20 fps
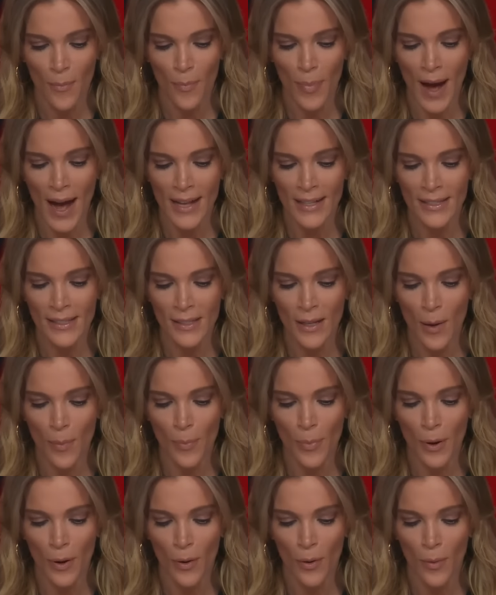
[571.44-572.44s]
Biden's
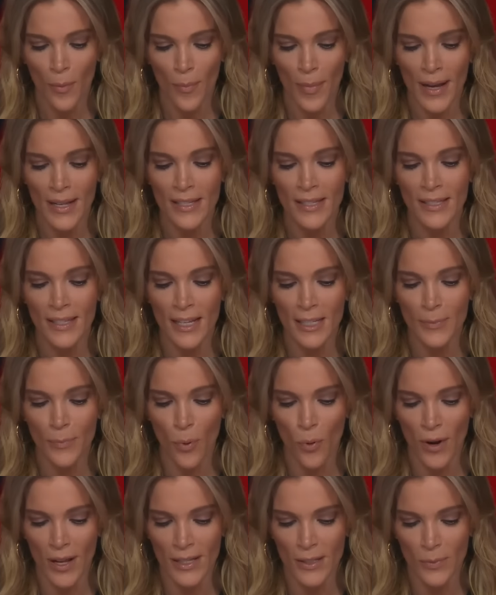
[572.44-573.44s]
up by 6
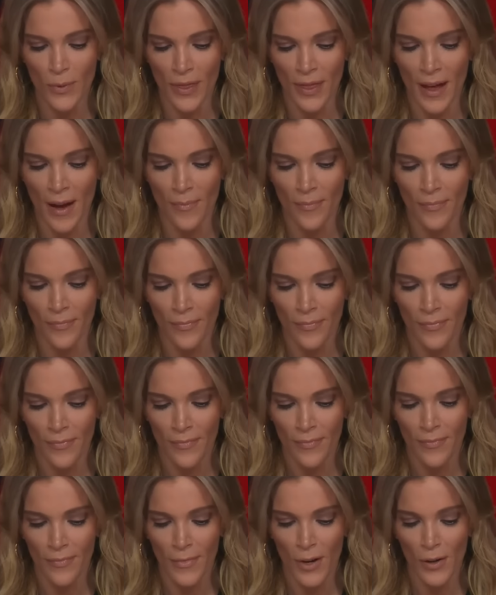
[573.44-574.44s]
points with them.
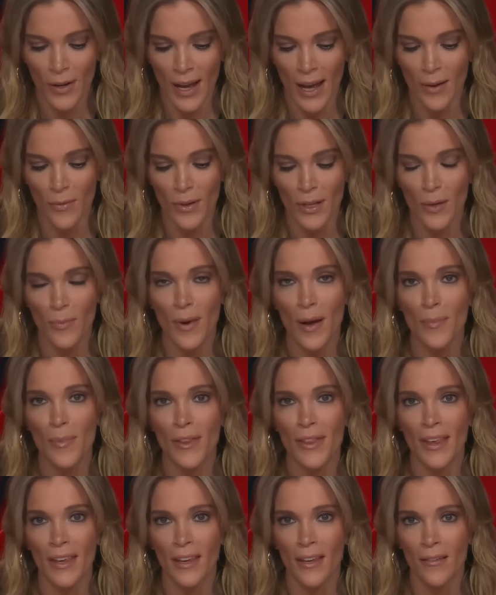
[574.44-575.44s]
Okay, well, you might be
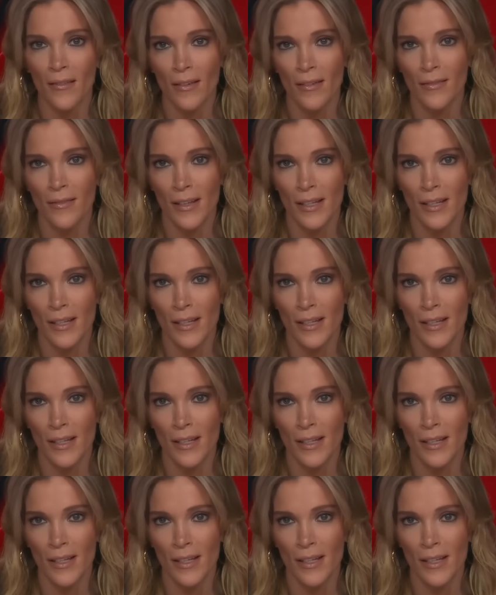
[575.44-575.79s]
thinking,